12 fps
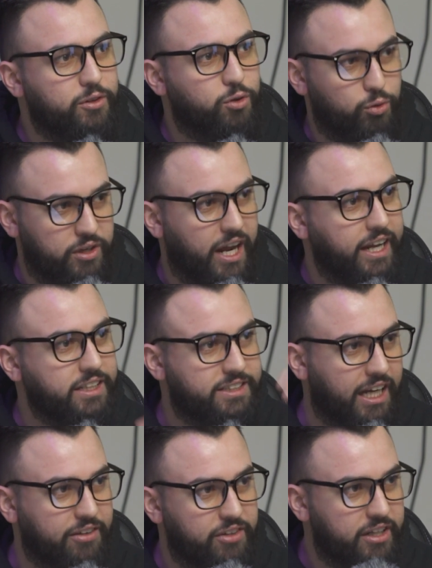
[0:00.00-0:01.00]
create
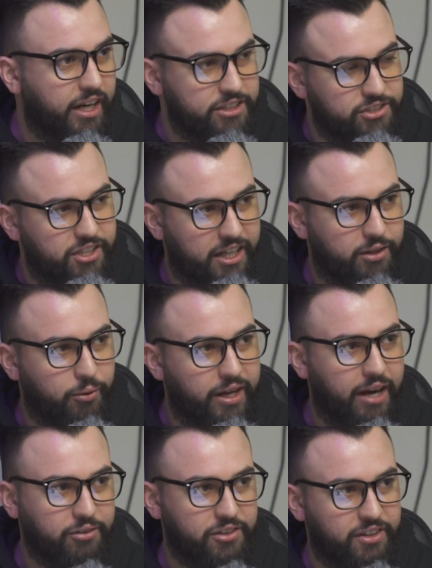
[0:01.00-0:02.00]
David. I just take away
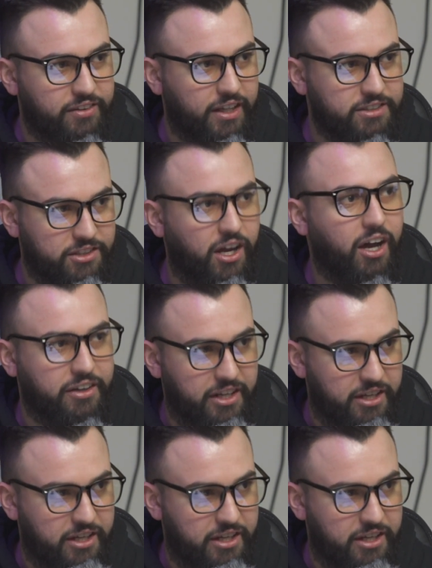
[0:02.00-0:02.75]
everything that's not